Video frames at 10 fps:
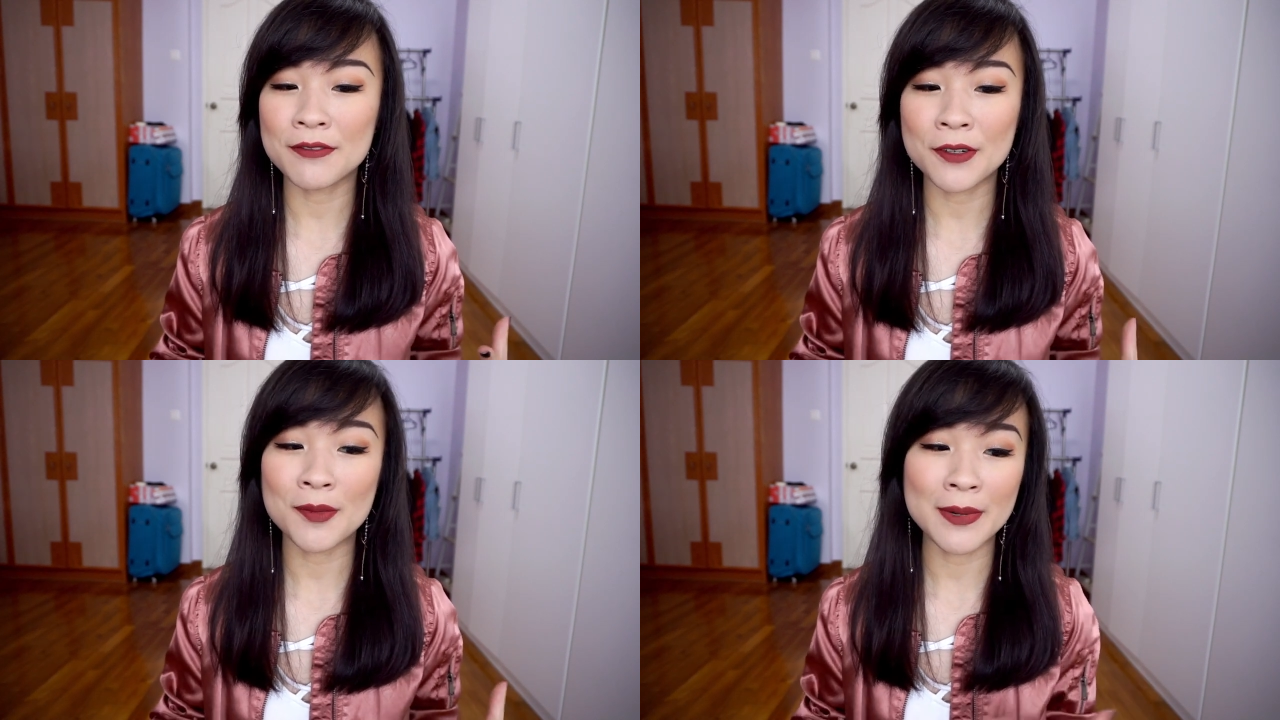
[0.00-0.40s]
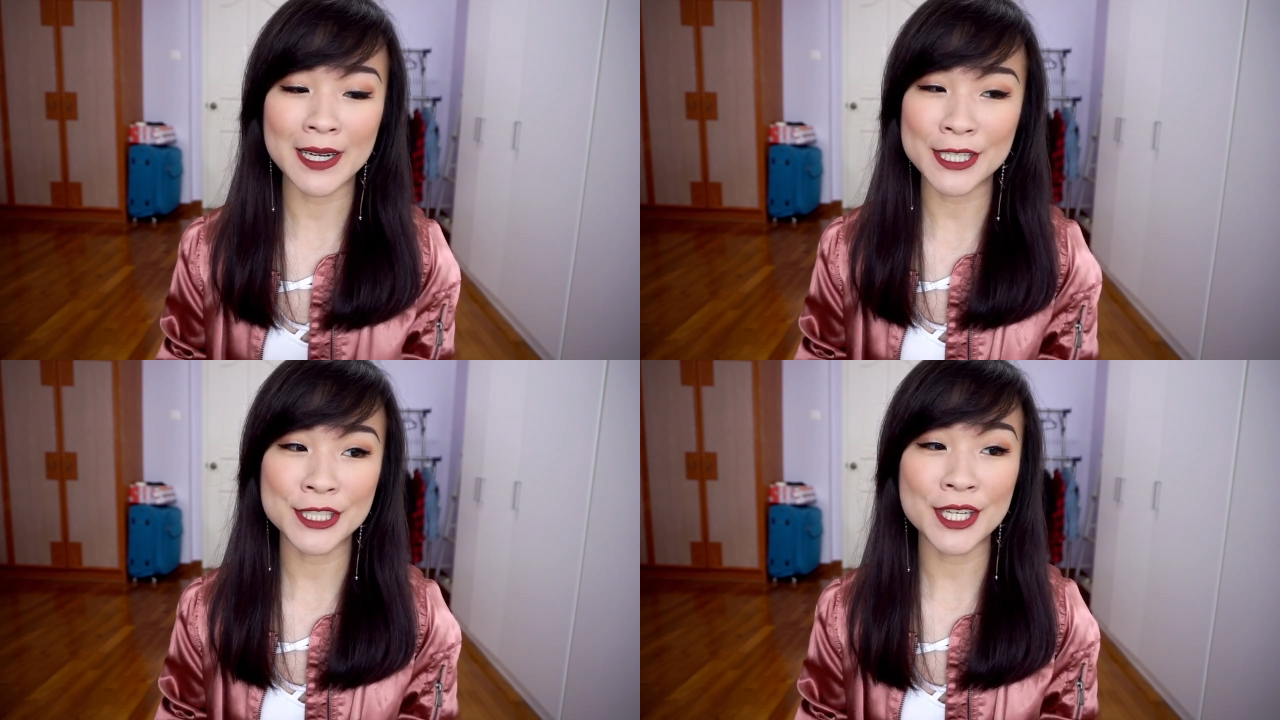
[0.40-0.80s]
for
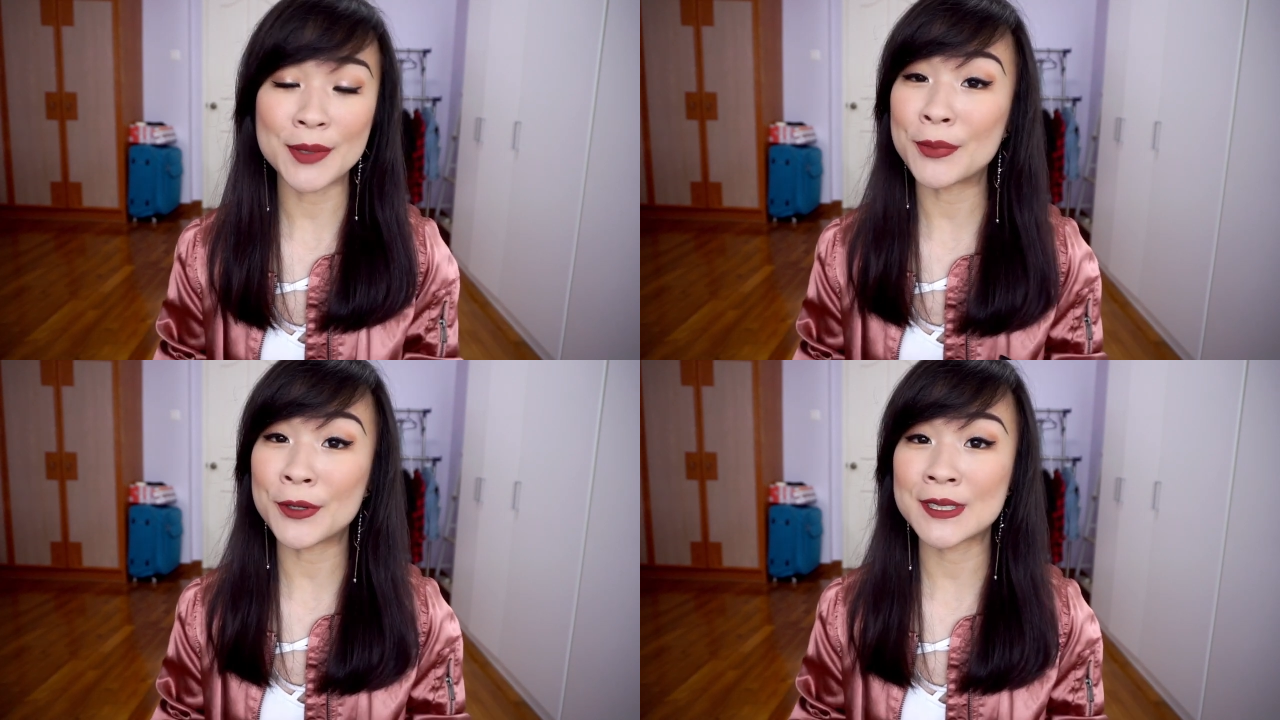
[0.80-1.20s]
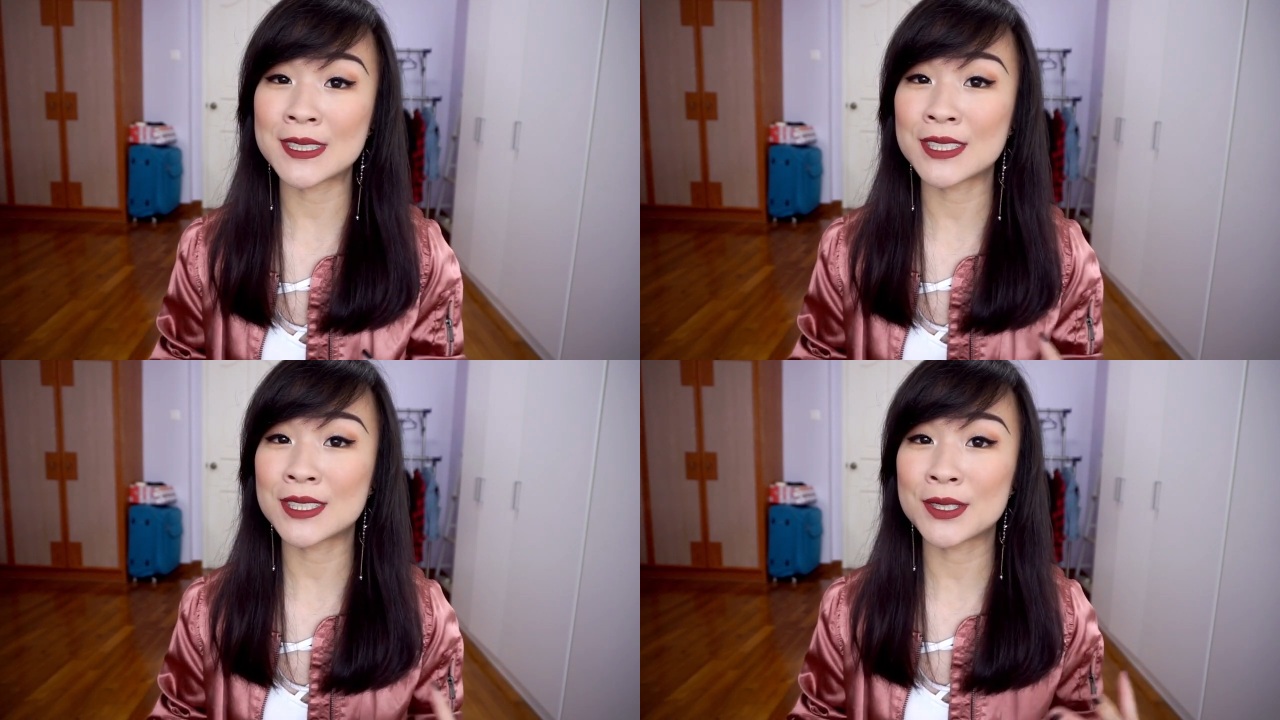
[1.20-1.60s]
blush and
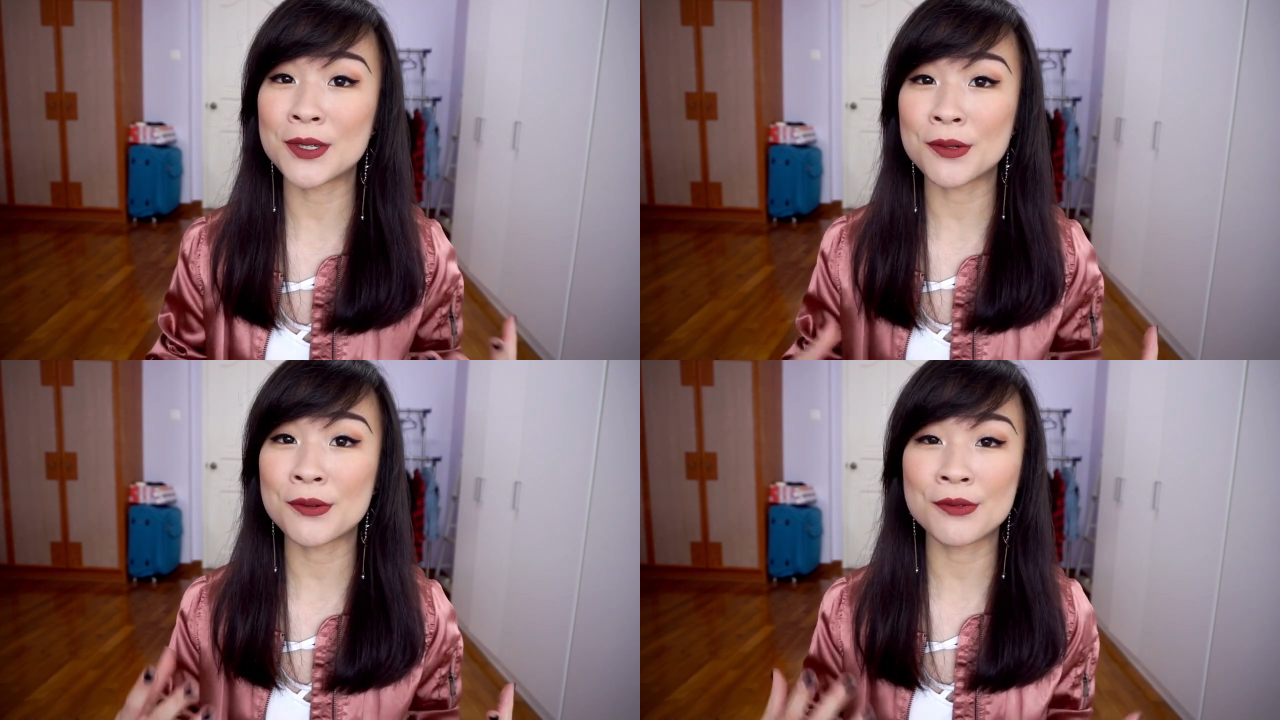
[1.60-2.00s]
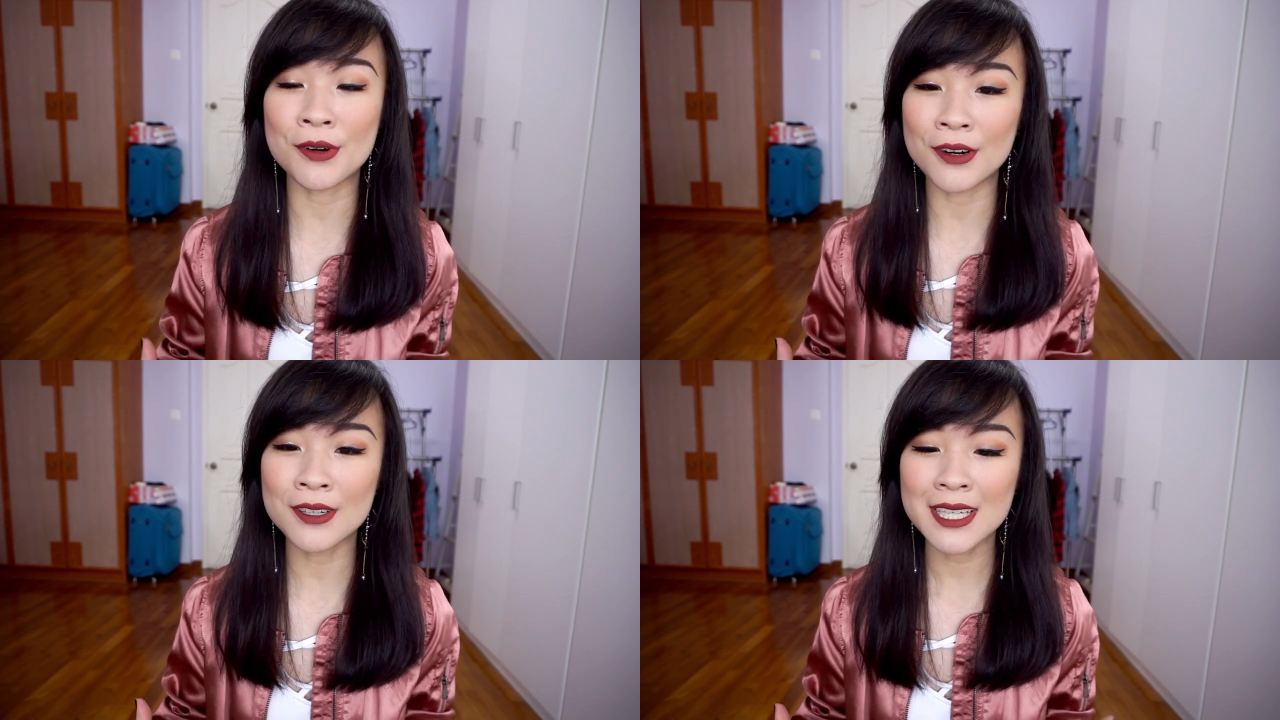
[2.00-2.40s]
bronzers to go
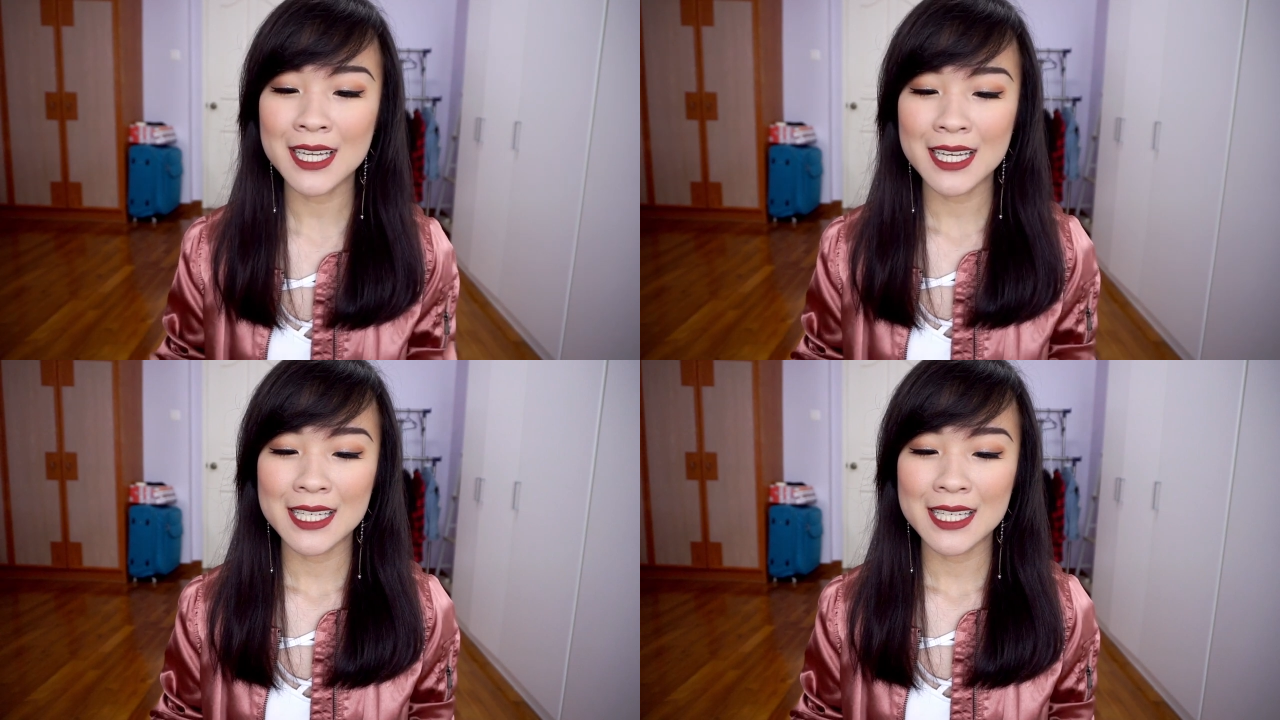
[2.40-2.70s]
wrong.